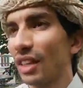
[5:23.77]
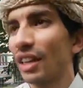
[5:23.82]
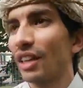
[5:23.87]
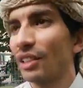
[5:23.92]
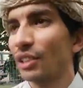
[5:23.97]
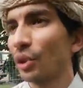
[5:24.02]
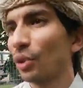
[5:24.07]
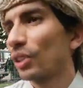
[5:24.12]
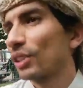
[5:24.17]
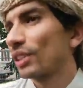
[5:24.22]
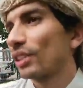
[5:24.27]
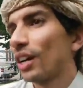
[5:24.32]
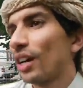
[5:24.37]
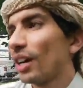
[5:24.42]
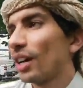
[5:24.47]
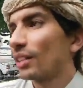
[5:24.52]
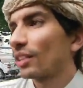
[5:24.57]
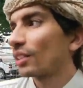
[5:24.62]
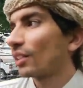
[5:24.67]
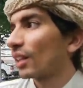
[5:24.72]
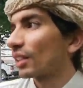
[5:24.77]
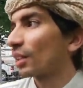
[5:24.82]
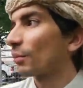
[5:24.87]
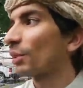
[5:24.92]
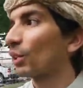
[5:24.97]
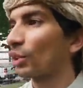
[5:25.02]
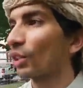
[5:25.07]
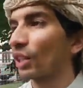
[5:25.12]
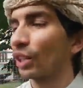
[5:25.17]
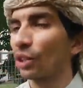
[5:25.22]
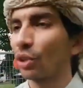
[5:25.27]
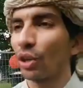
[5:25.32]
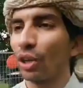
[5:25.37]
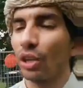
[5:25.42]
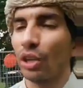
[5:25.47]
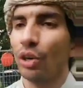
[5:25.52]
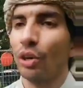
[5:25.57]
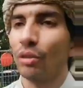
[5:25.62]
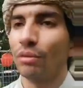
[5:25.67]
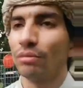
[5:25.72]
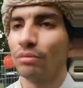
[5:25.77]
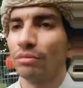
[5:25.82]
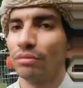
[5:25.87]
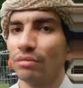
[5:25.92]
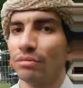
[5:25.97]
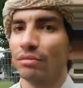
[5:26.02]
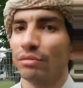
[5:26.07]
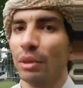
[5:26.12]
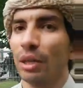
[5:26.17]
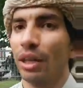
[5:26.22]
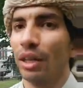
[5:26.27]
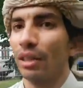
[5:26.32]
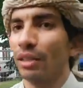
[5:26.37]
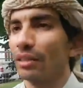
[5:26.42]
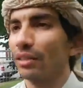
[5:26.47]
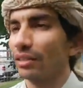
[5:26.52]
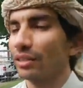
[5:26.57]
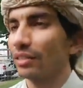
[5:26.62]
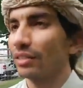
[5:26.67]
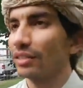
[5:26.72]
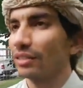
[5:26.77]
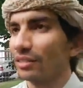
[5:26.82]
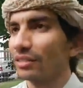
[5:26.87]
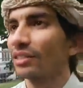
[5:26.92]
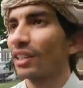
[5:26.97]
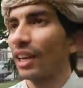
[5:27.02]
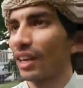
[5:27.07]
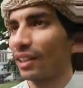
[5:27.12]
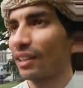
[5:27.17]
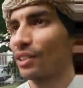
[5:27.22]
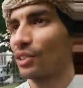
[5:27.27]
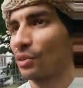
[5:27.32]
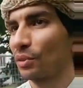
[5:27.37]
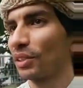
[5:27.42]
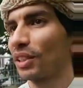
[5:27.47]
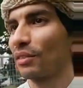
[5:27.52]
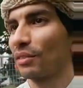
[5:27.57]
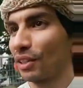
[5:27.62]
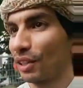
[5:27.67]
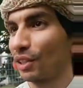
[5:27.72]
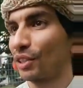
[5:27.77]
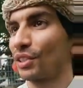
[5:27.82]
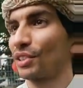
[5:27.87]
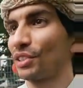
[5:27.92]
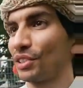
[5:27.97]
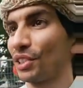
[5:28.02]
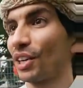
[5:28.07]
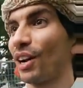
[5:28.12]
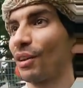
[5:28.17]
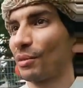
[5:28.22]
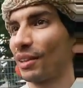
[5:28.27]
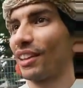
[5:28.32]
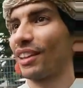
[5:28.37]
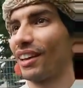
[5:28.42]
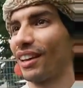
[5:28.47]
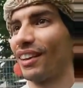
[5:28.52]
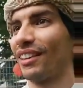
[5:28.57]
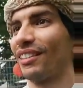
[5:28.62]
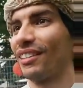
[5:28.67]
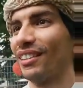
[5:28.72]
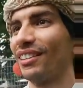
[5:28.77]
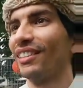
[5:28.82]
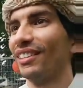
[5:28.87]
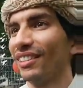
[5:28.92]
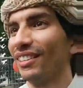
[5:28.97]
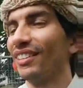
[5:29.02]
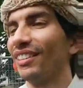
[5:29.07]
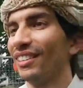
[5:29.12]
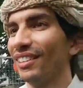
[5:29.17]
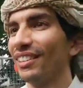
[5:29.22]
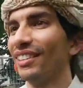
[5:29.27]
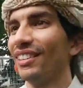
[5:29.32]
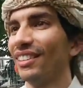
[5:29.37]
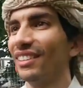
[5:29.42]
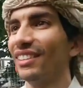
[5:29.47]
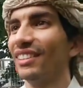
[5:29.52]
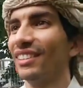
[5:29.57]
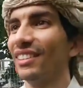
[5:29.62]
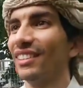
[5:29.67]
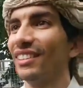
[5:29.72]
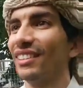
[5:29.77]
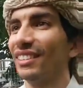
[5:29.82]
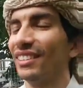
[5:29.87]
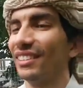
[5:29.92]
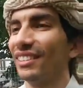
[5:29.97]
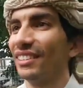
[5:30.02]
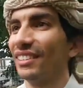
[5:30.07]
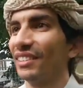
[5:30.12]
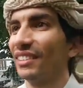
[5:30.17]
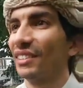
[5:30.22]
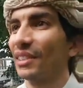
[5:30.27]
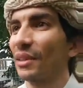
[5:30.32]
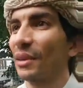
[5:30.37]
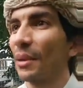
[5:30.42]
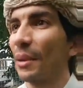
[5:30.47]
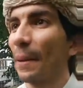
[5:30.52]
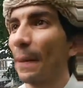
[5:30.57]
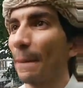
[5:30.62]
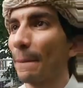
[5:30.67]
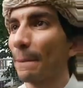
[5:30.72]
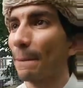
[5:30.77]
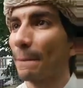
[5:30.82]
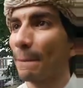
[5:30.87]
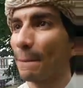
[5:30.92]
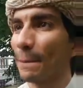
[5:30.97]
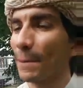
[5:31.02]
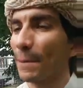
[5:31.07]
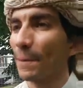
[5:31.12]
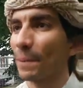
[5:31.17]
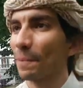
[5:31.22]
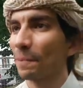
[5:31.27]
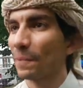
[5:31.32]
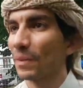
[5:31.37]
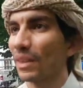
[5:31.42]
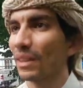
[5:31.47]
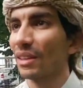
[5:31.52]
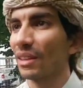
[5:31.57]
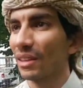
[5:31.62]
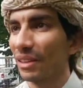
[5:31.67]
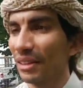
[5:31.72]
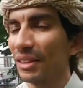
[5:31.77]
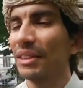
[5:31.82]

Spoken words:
Yeah, so it's not something you can call home. But Canada's doing a very good job at that. So what about integration?